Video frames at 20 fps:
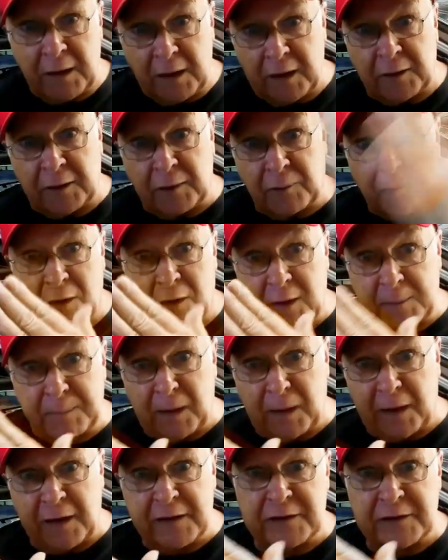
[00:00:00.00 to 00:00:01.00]
in the right
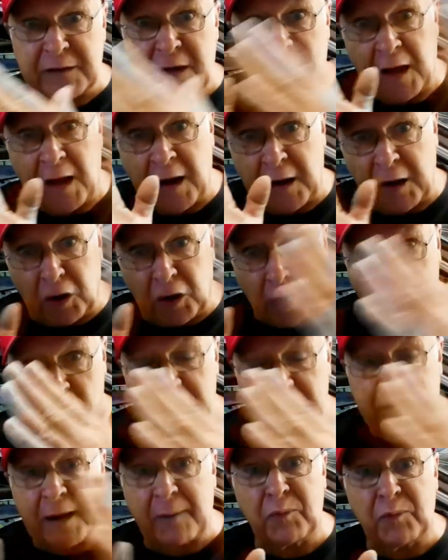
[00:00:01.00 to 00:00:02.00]
place and
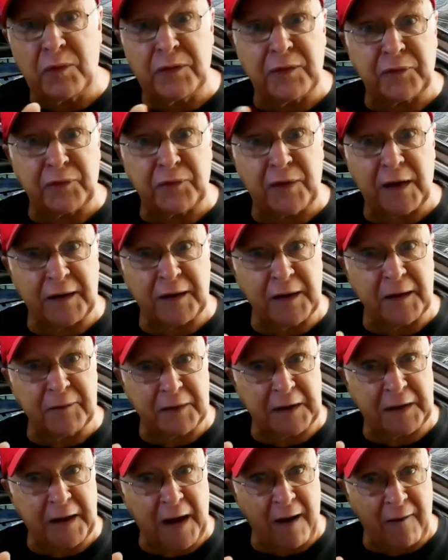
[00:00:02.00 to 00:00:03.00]
aligned up with the front of
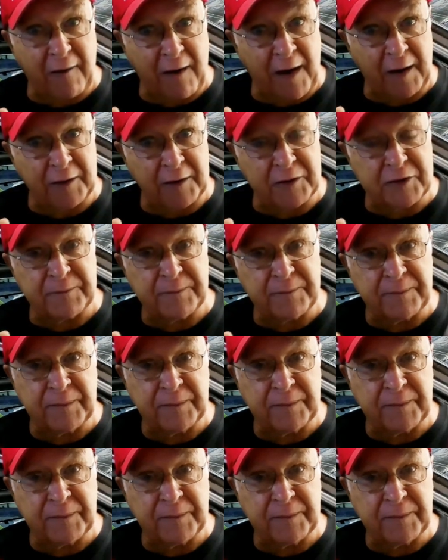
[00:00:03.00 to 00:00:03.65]
the garage.